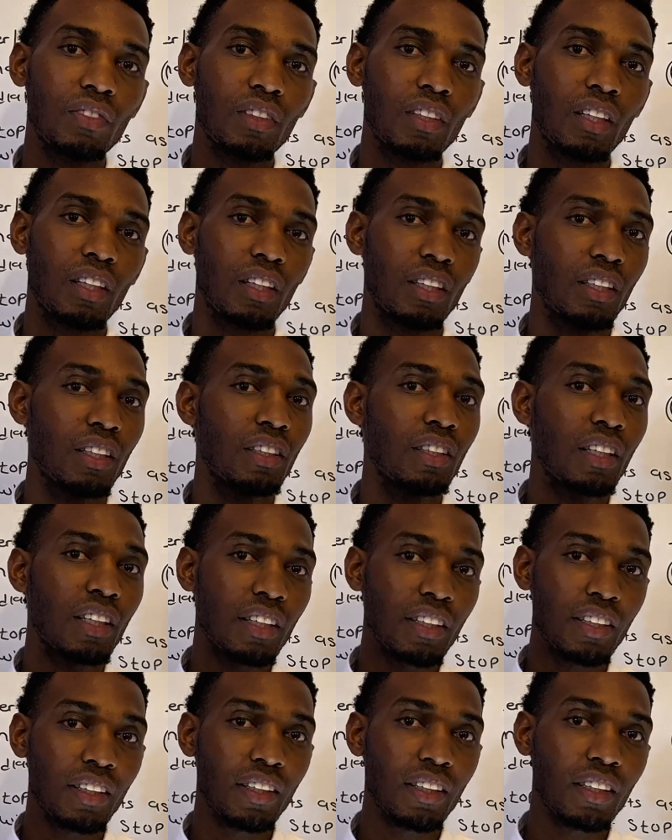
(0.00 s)

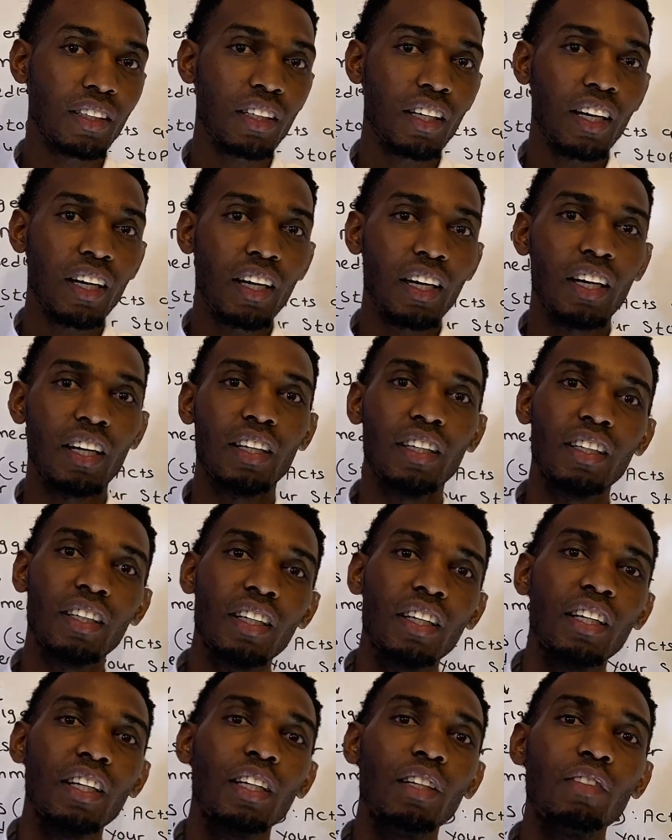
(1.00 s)

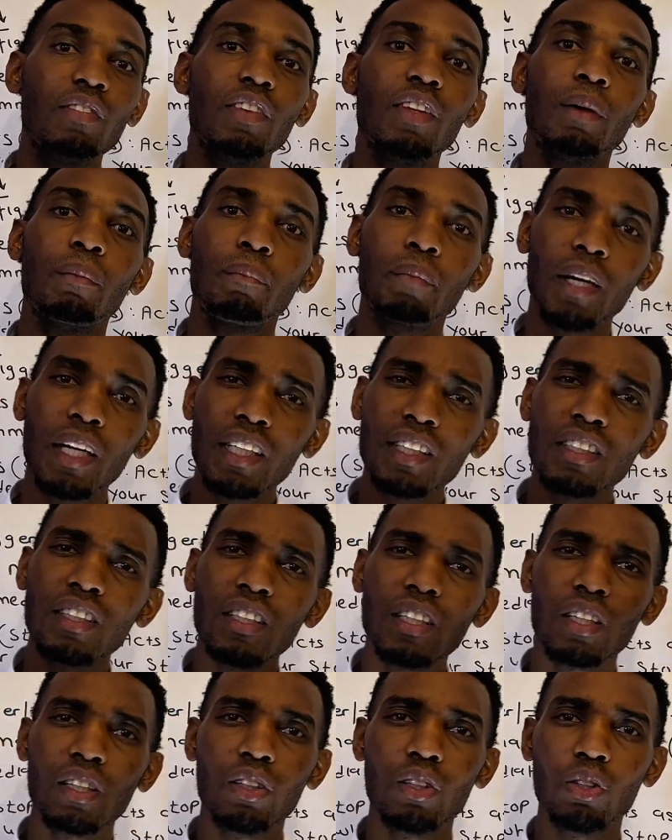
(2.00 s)
if the price
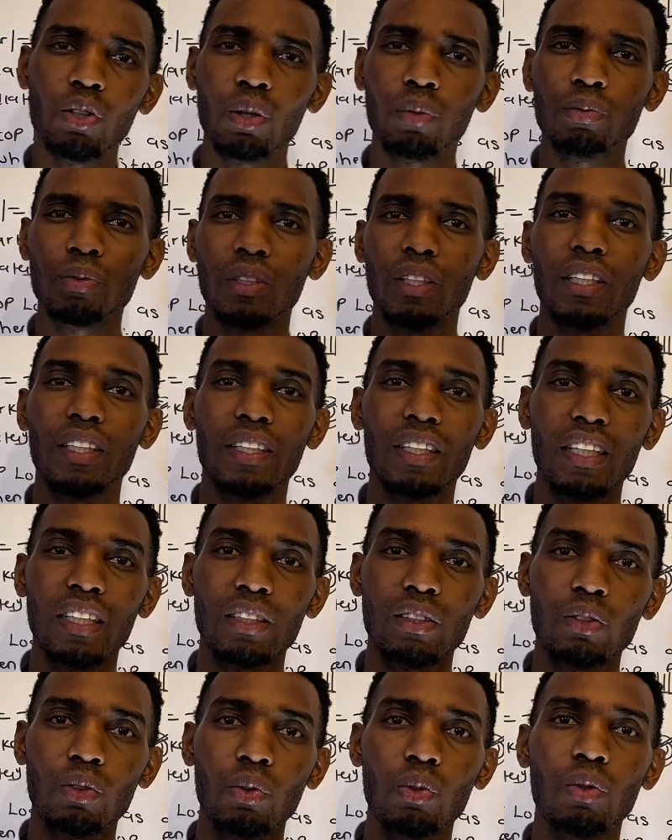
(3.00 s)
drops like a
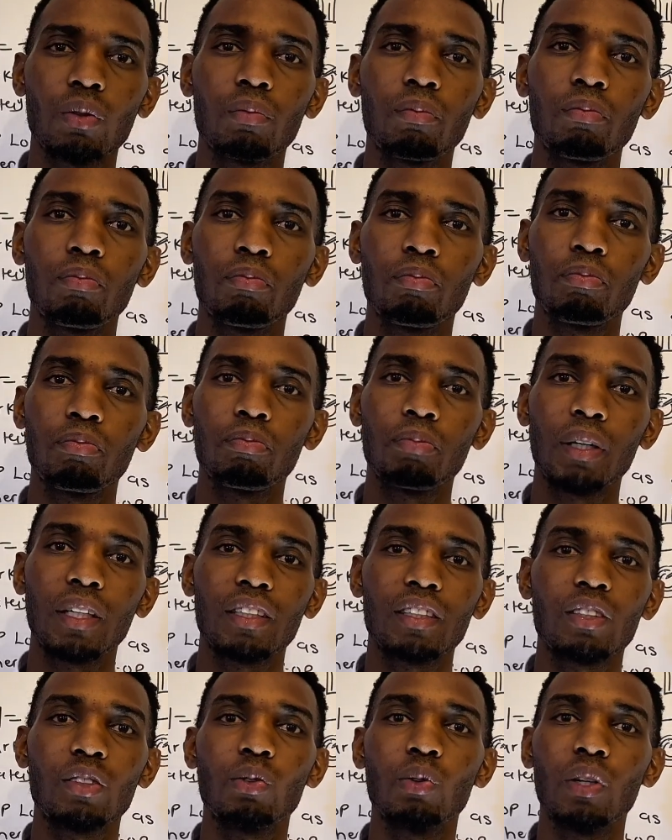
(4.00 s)
stone
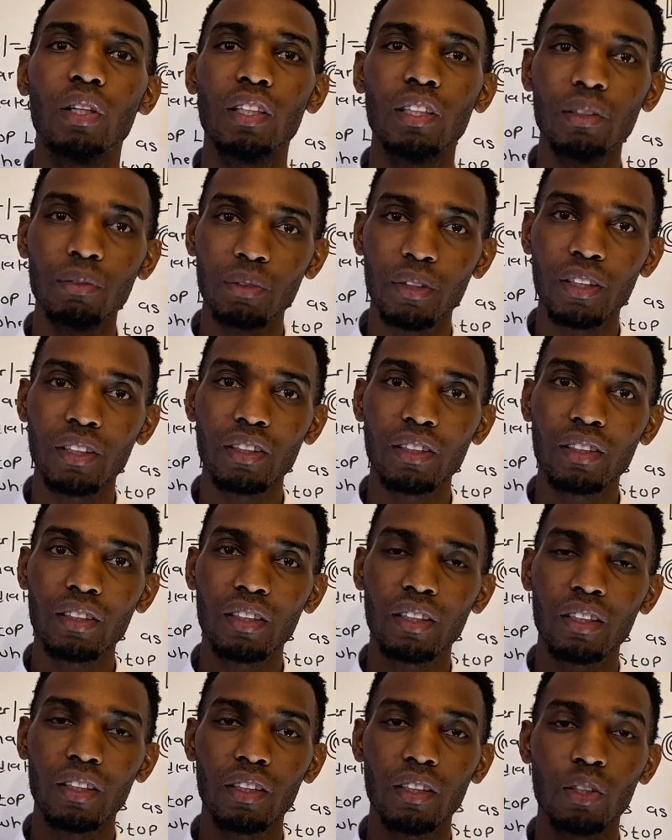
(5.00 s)
past your limit,
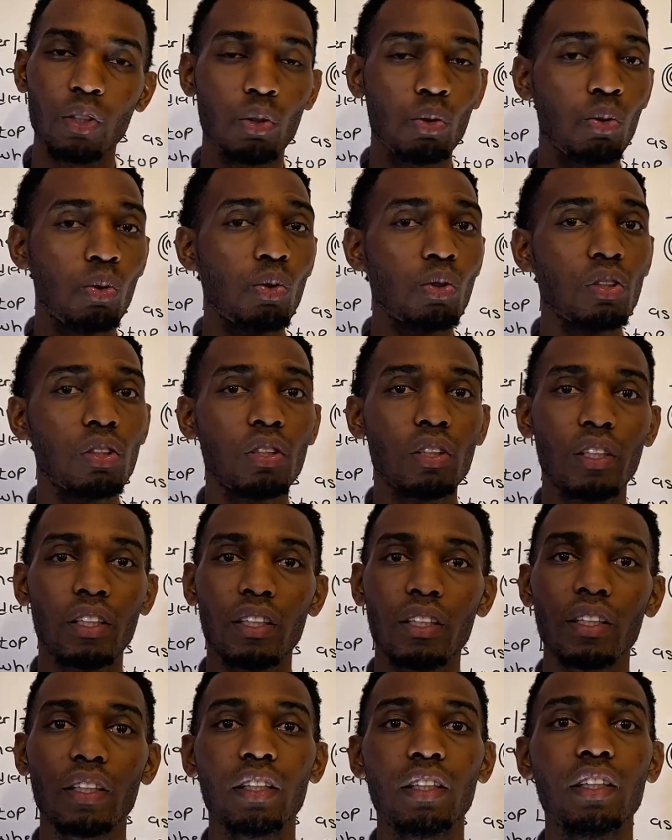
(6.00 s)
you won't
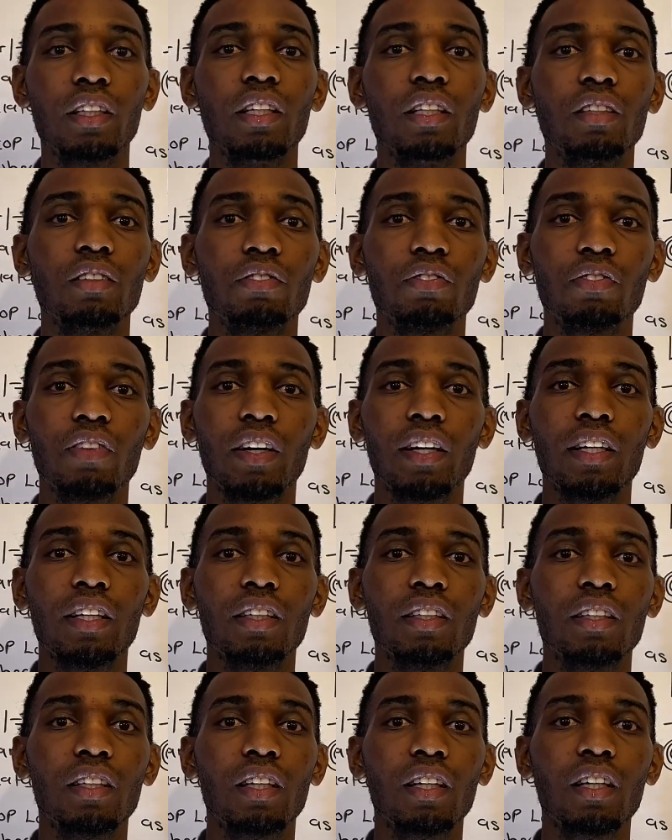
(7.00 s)
get
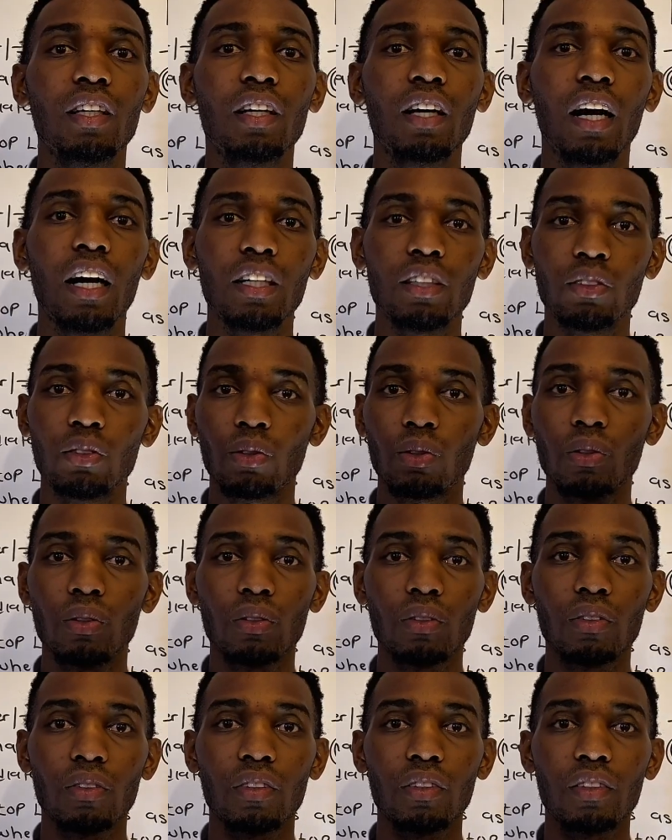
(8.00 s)
filed at all,
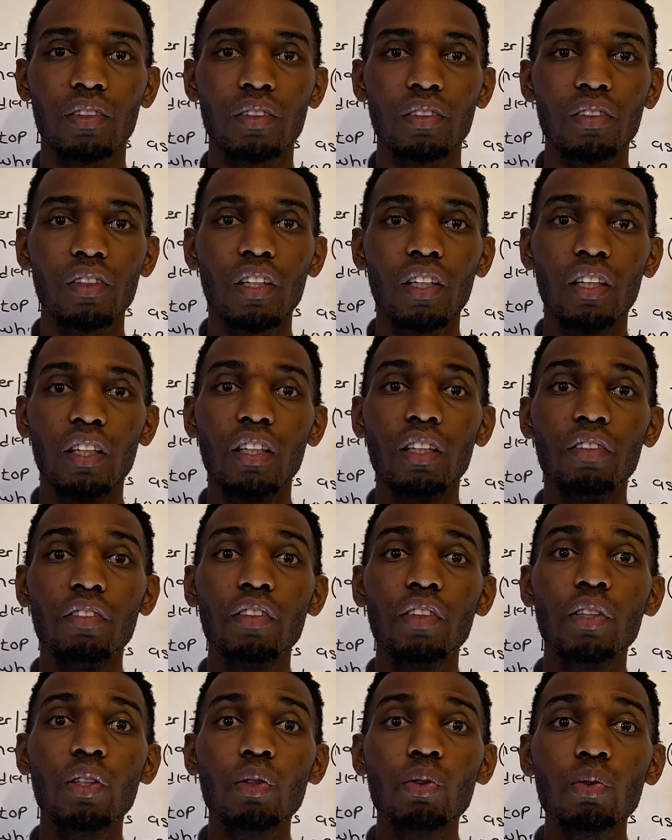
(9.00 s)

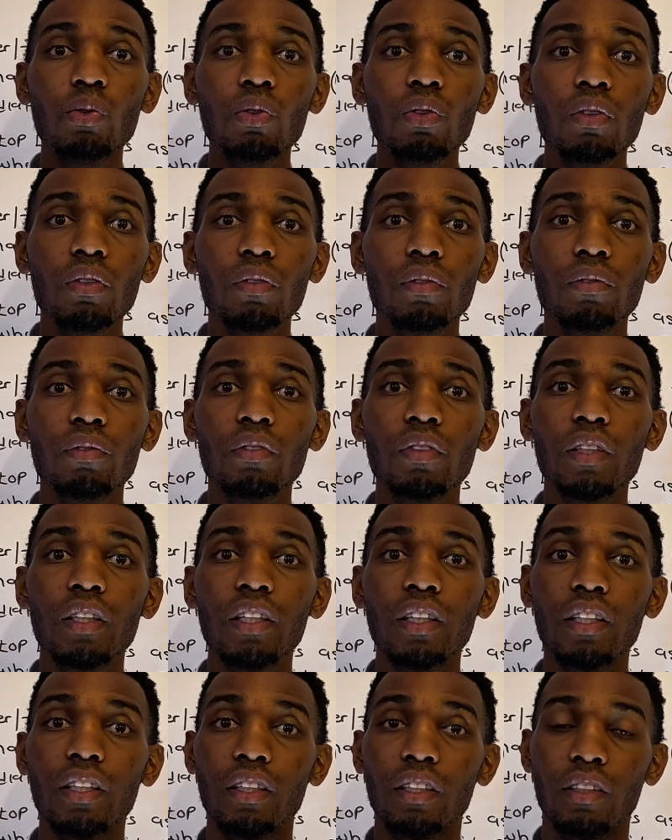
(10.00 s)
leaving you
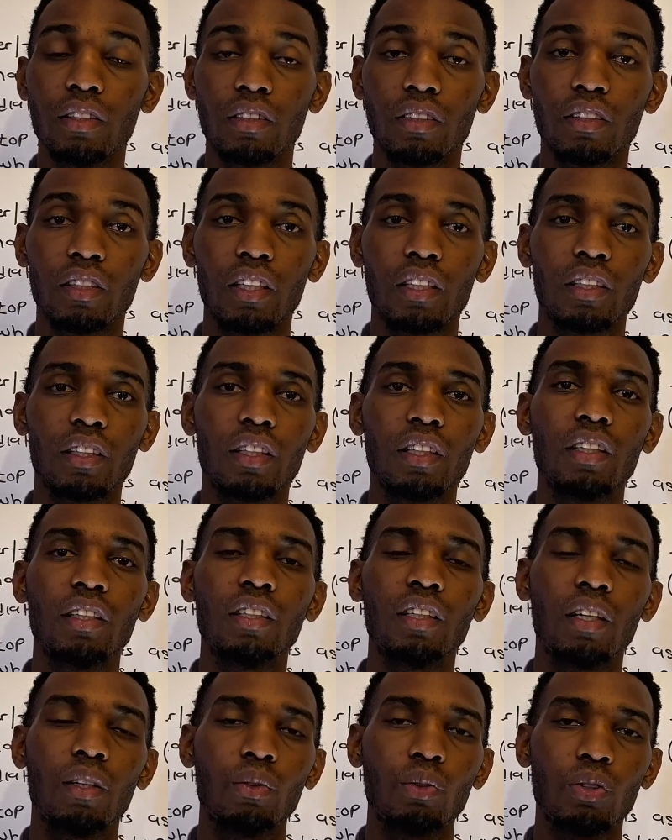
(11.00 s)
stuck in
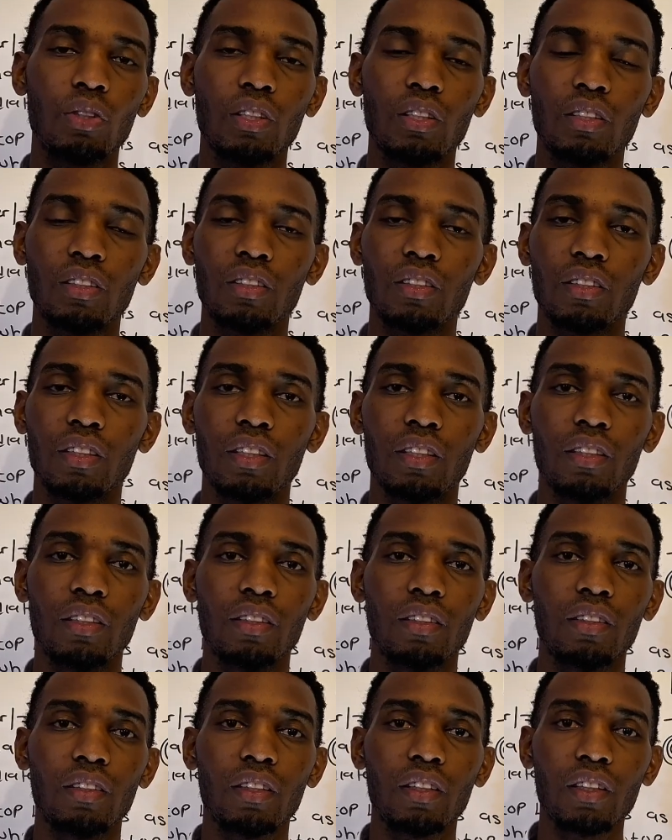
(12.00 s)
a losing trade.
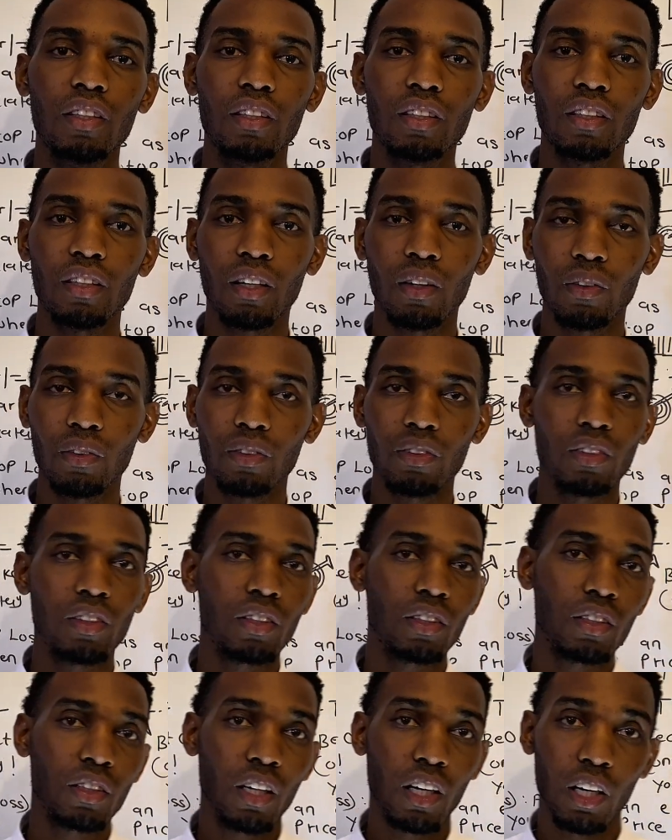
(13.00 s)
Now,
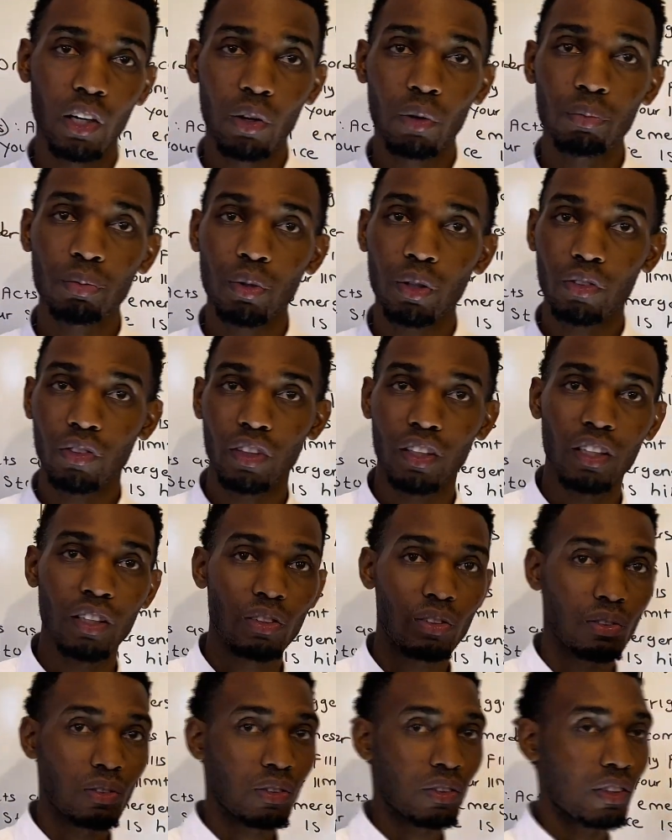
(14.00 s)
I hope you have
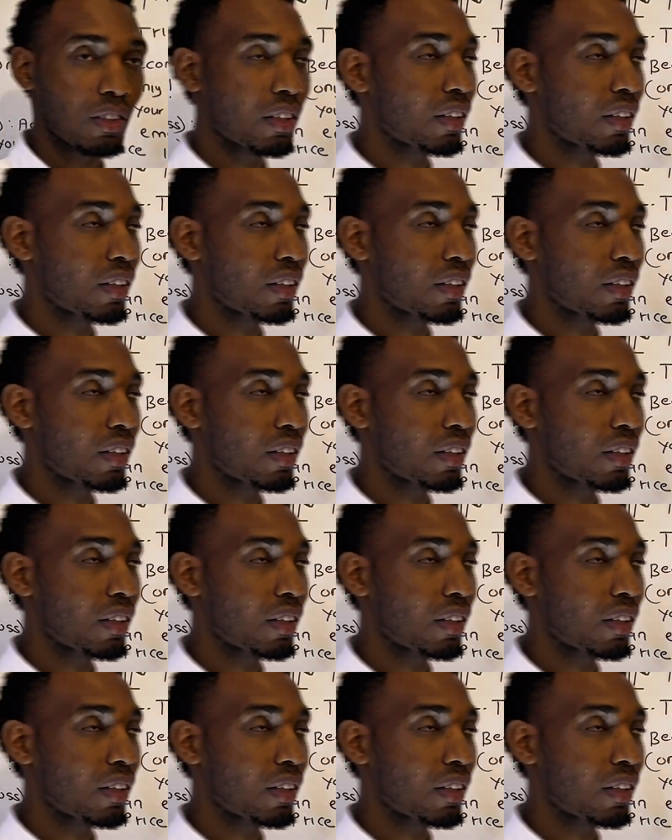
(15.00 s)
understood.